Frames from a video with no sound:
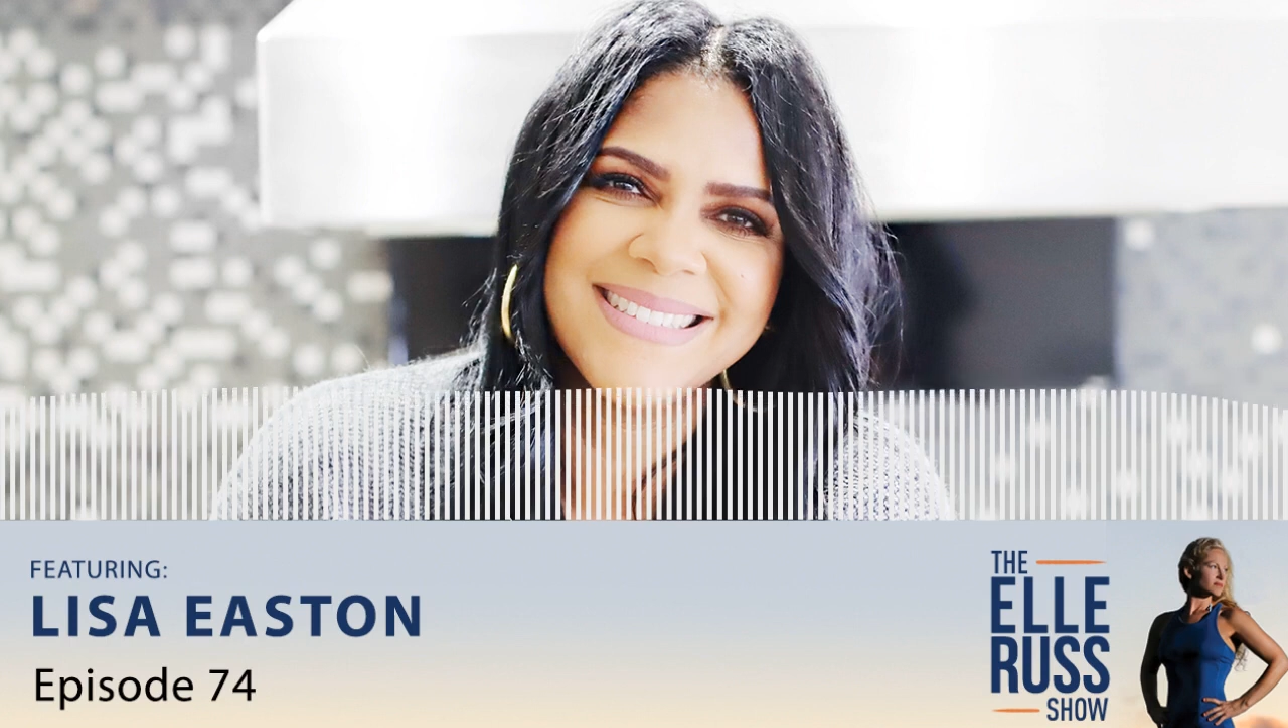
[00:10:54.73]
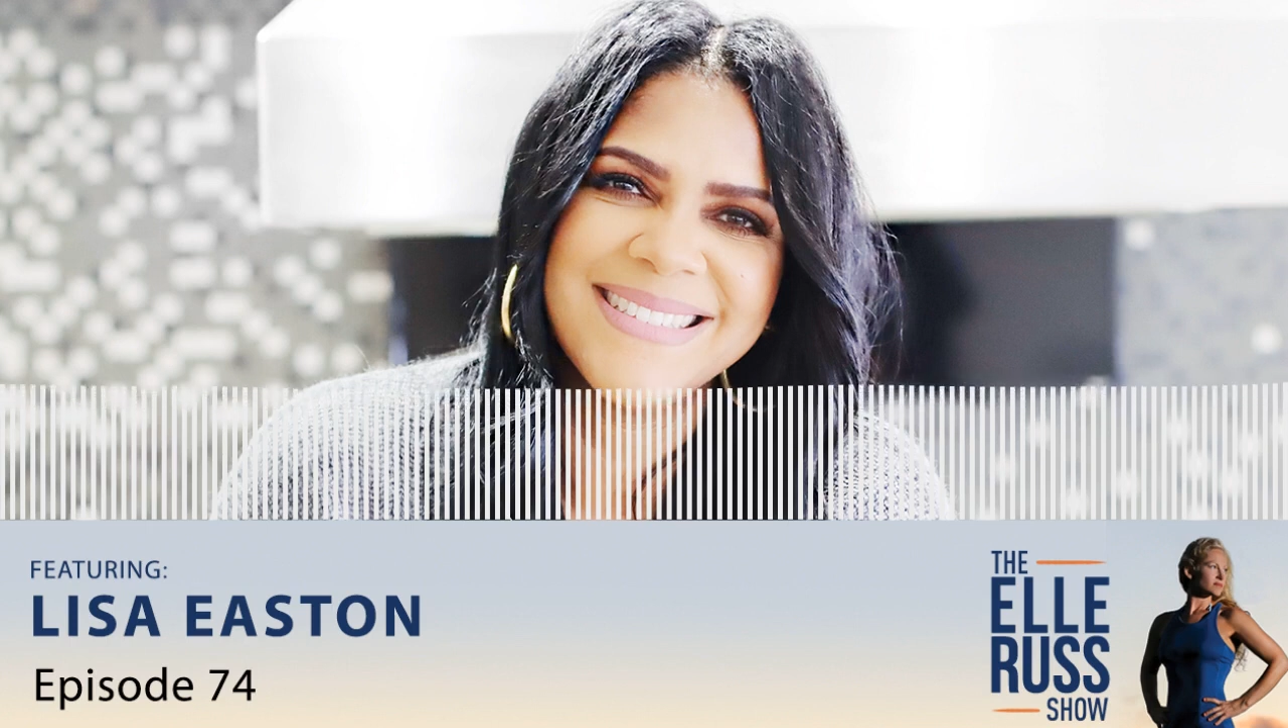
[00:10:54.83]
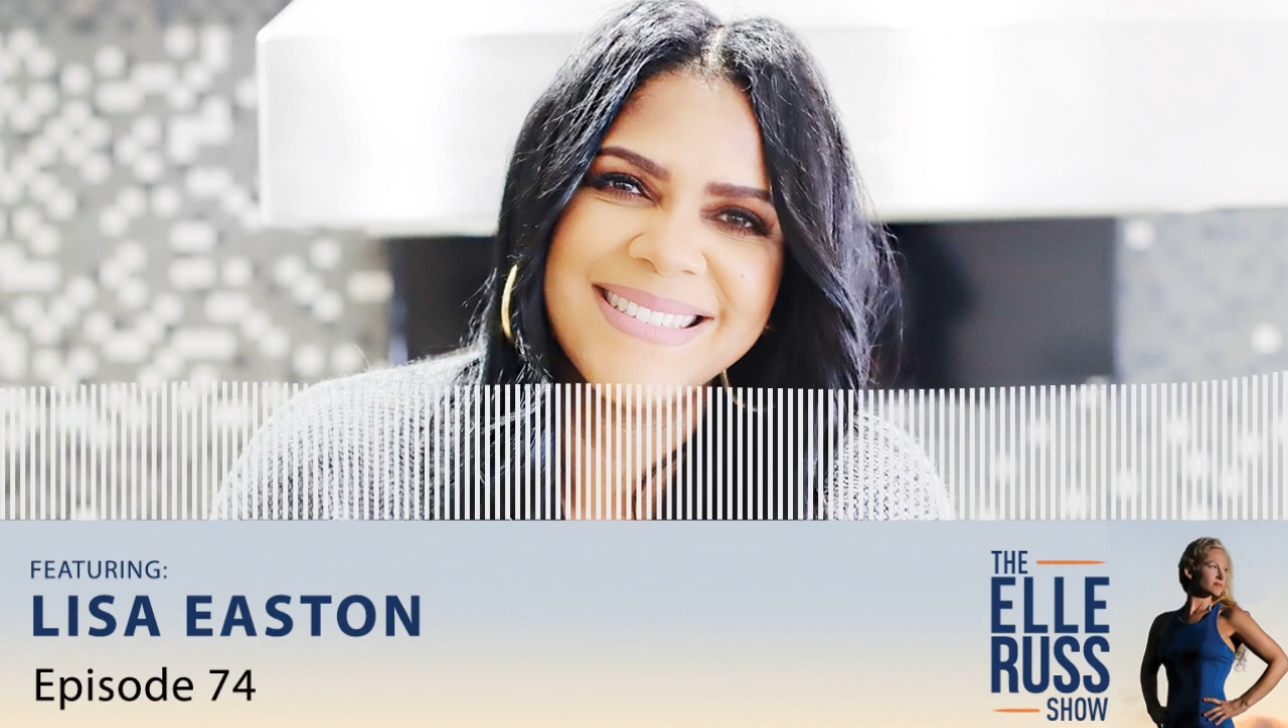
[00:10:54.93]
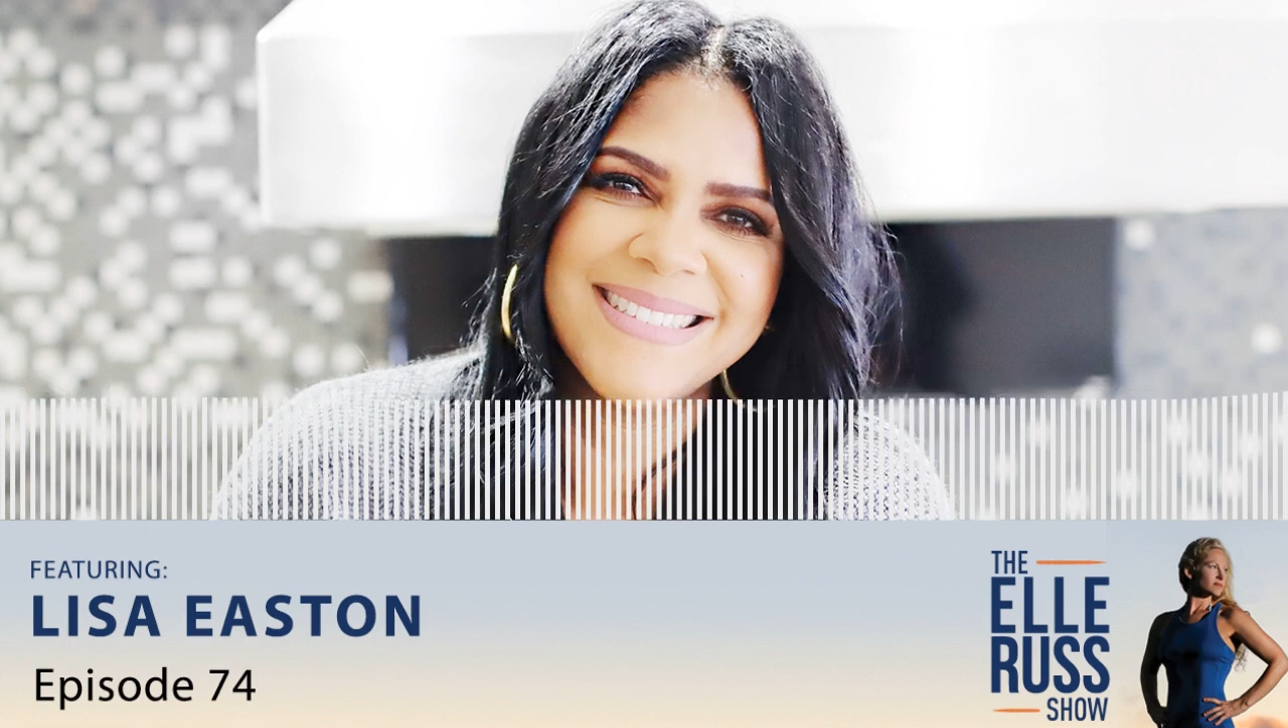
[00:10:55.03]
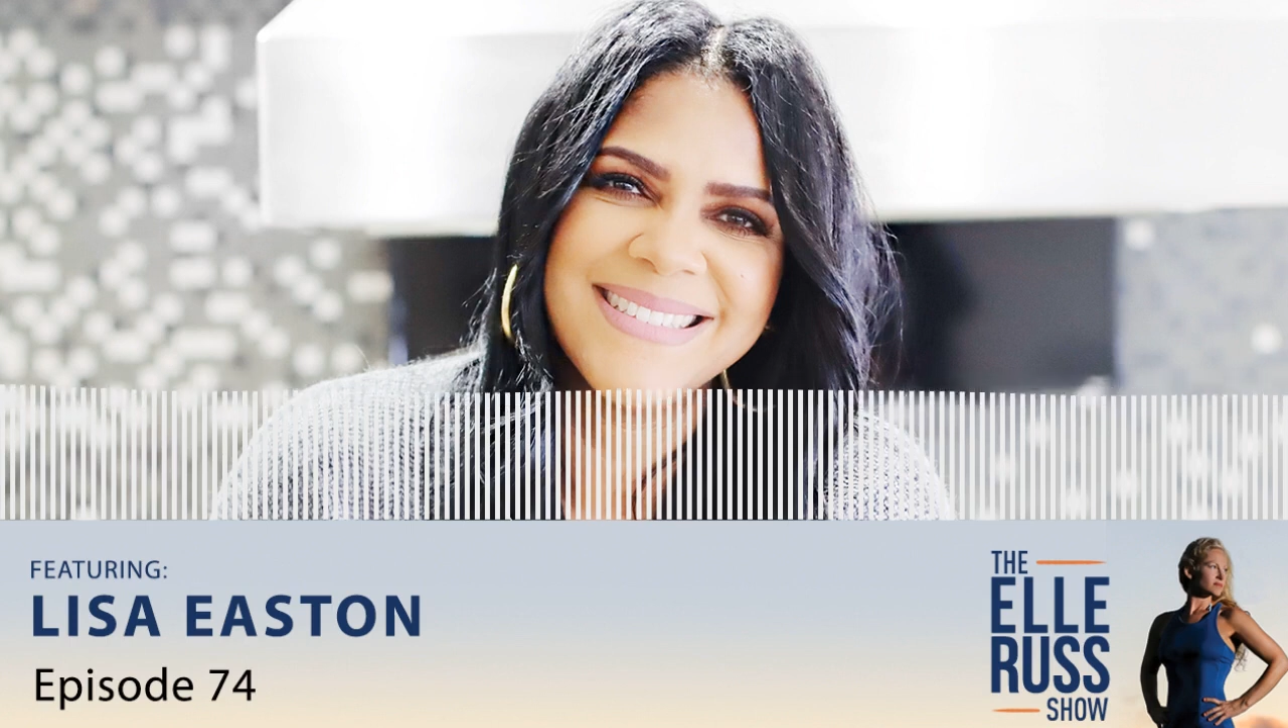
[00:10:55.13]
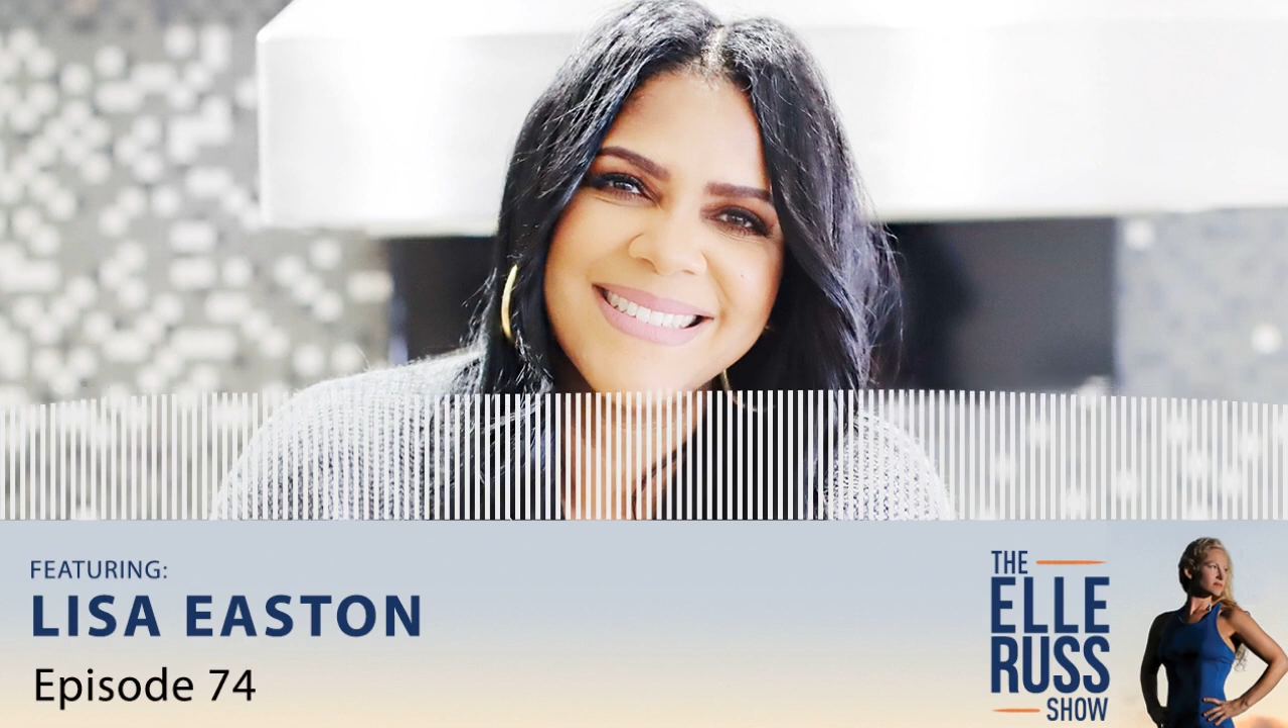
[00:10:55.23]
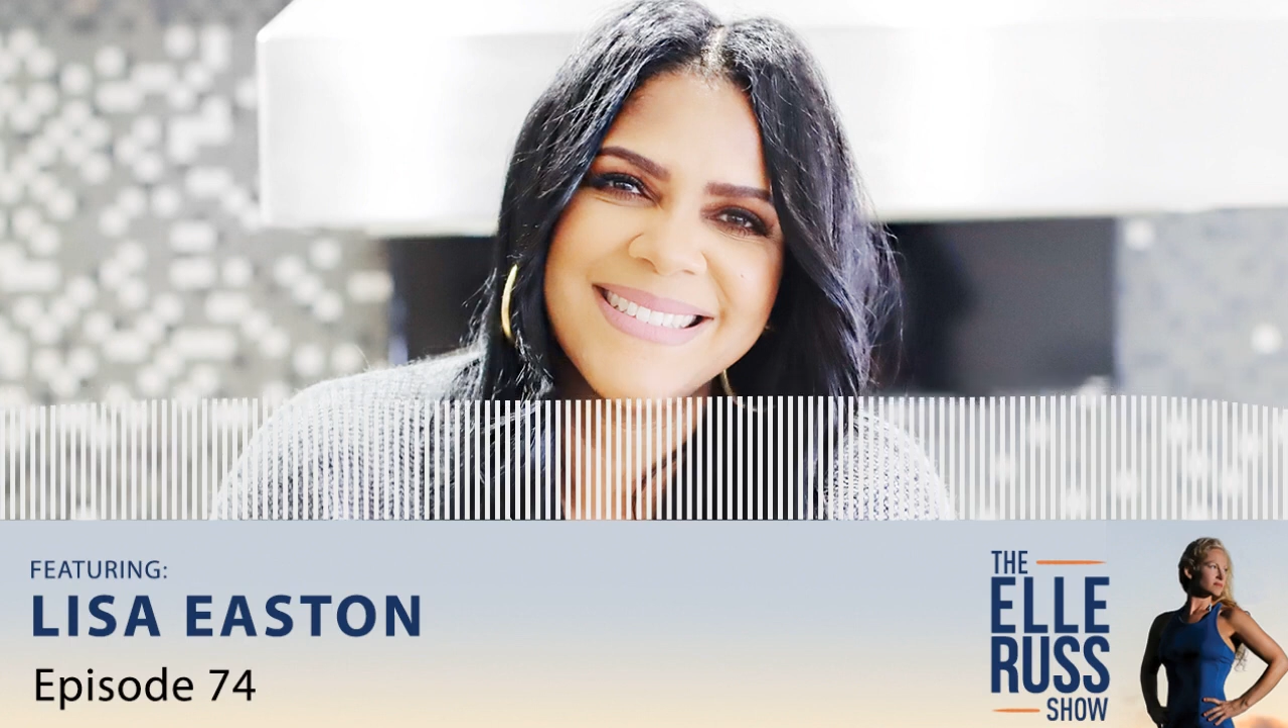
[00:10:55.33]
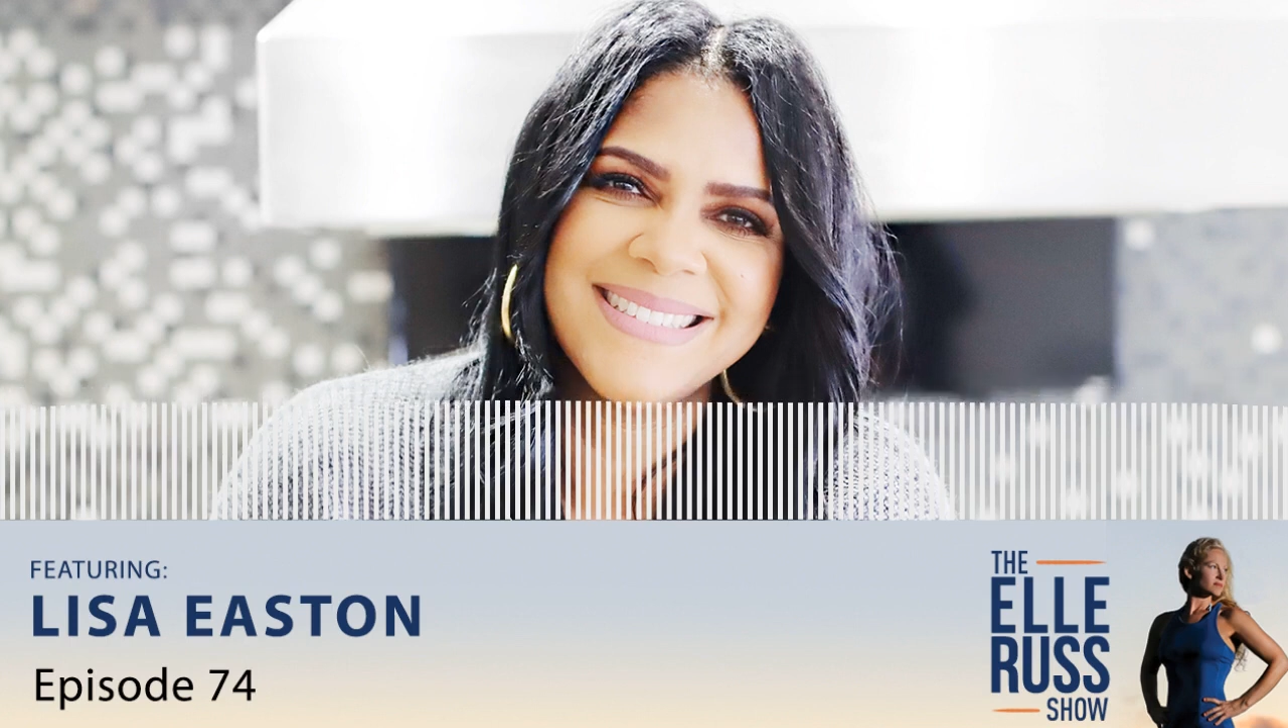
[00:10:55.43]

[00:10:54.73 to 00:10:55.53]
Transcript: it and it's so